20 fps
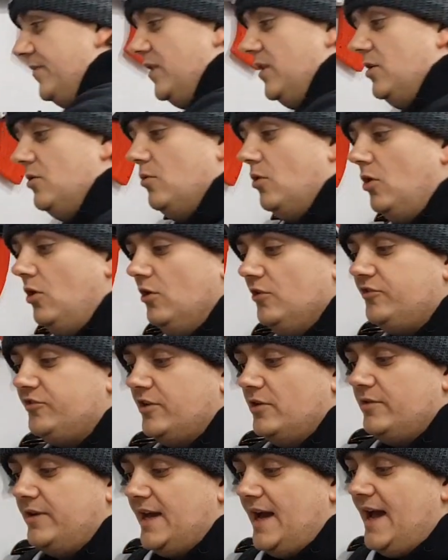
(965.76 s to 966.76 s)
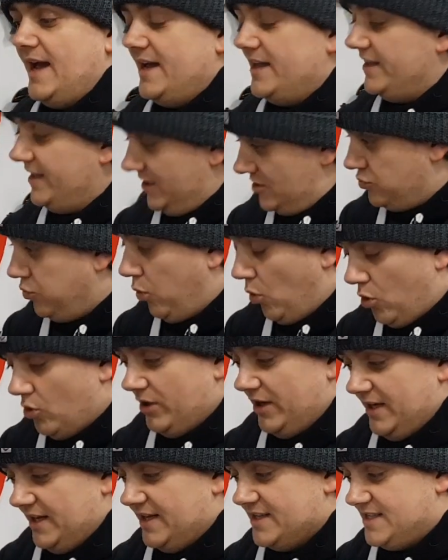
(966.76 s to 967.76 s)
you also get, and this
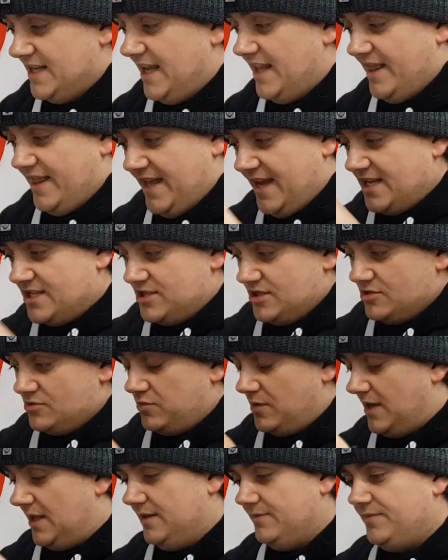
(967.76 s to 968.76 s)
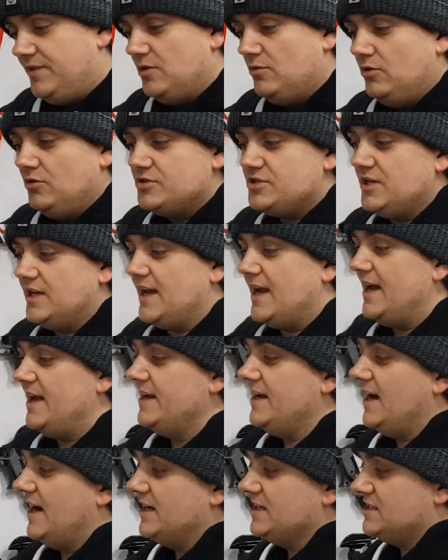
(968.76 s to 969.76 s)
warning is in this as well, you also get a
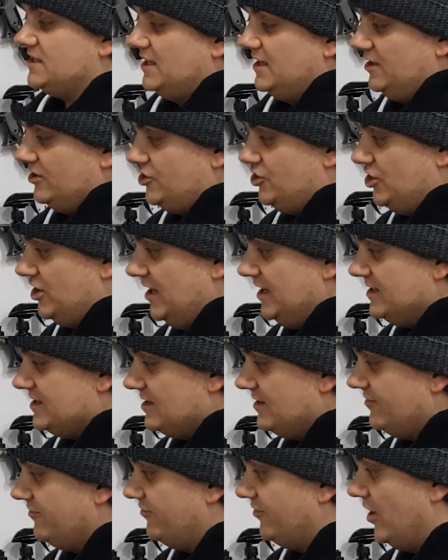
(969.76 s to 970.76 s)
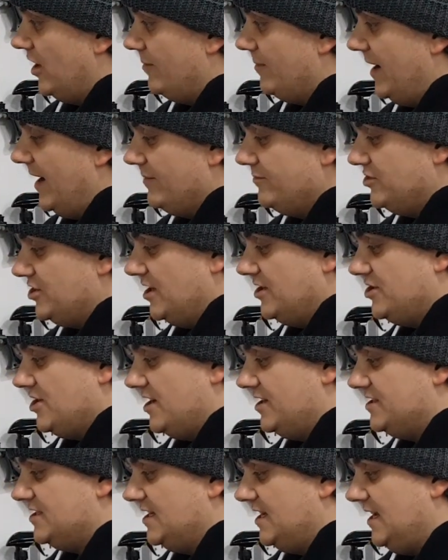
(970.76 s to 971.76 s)
nice little sheet from
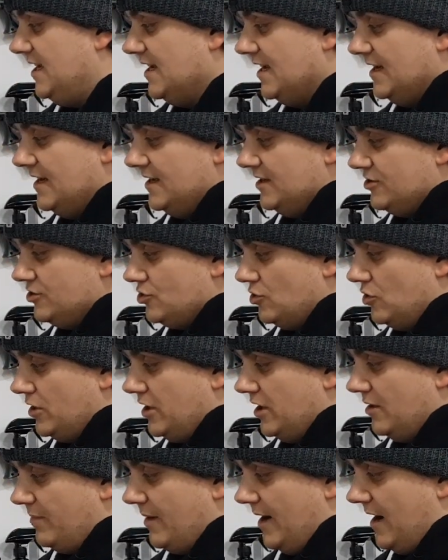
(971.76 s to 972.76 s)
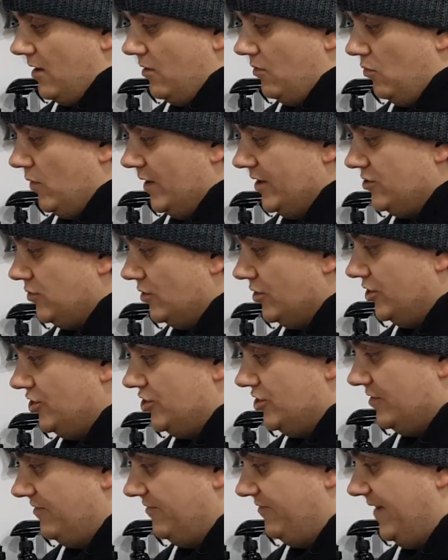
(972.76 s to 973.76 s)
MJJC talking about which one you
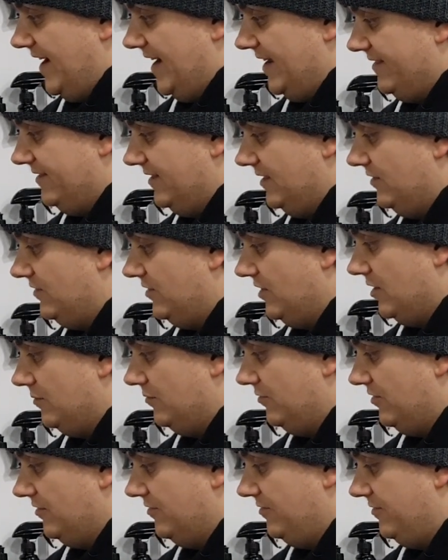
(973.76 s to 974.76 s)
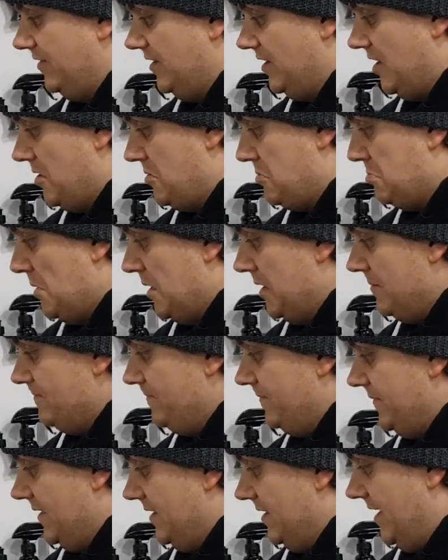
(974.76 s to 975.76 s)
should fit in terms of, you know,
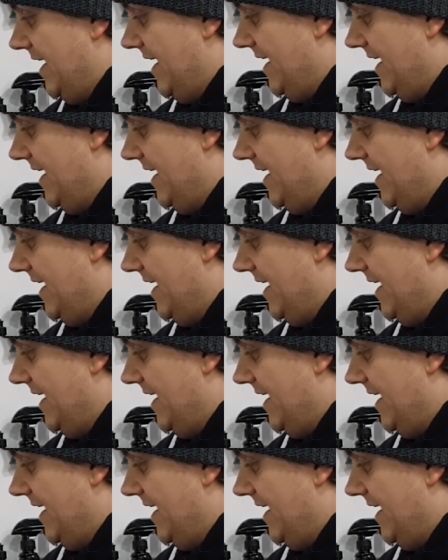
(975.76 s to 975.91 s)
the